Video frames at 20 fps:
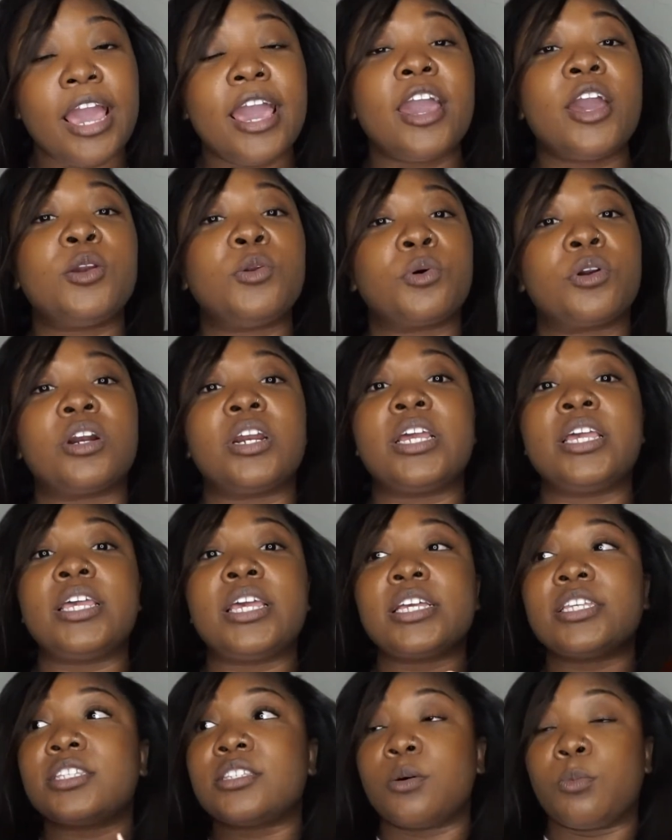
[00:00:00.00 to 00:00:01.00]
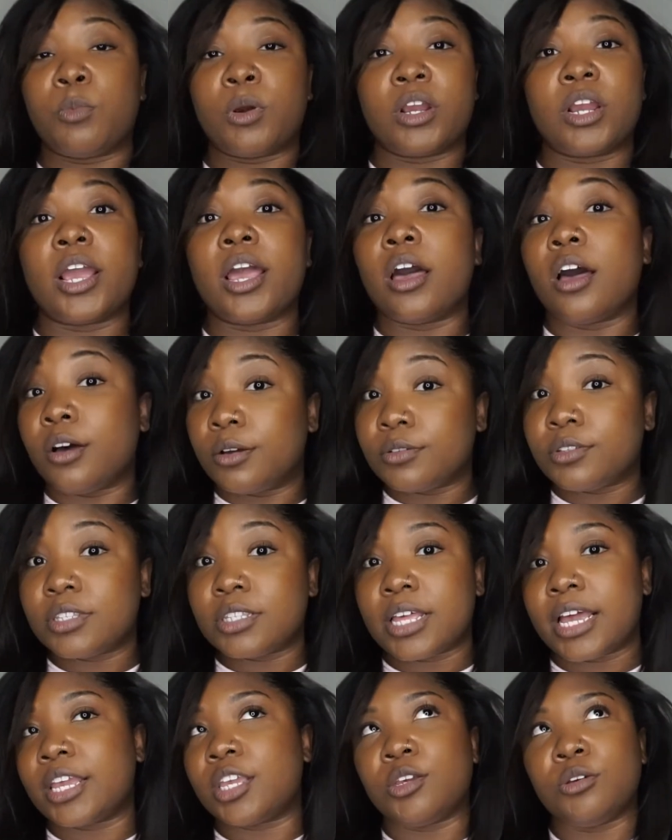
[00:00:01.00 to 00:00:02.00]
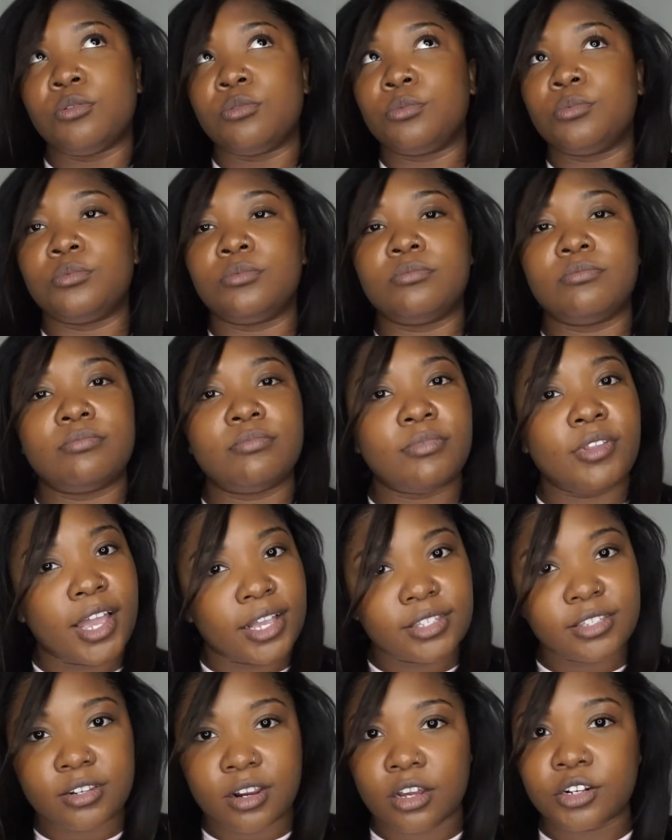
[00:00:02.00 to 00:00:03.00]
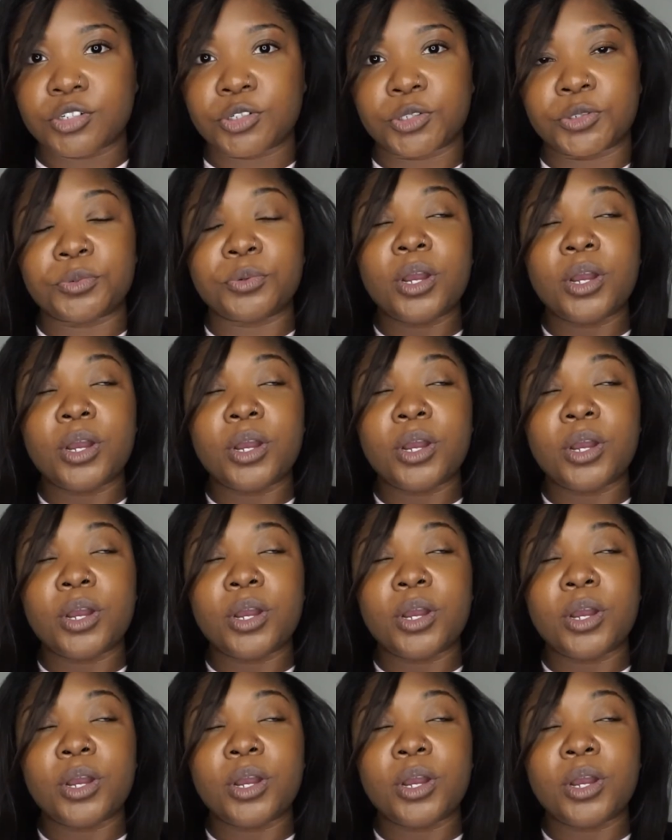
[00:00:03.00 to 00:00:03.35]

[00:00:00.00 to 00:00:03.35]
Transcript: in order to get somewhere else. Like, that's not true.